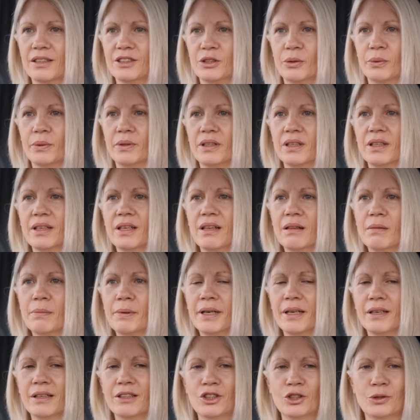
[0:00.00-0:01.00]
So it'll either
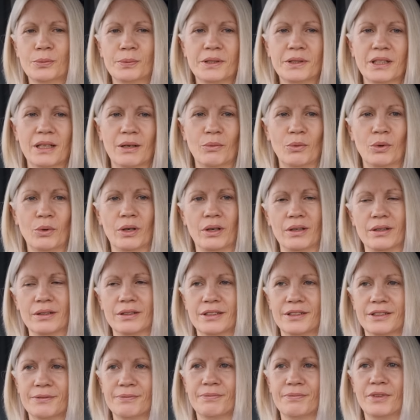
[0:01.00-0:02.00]
be 100%
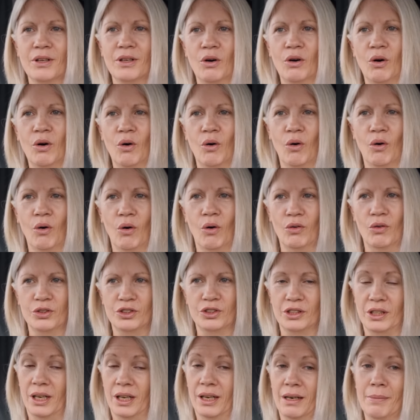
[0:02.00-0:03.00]
worse or
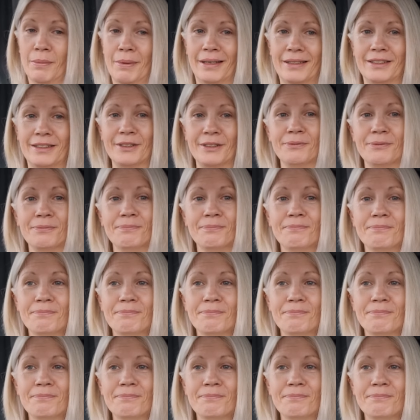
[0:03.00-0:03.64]
slightly better.